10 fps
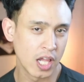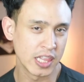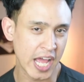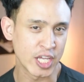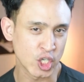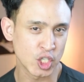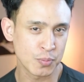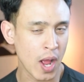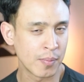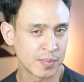lighter
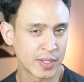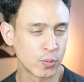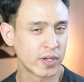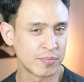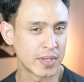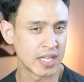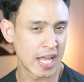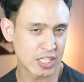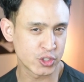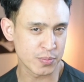probably would have been
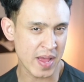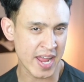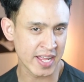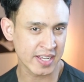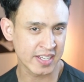less dramatic,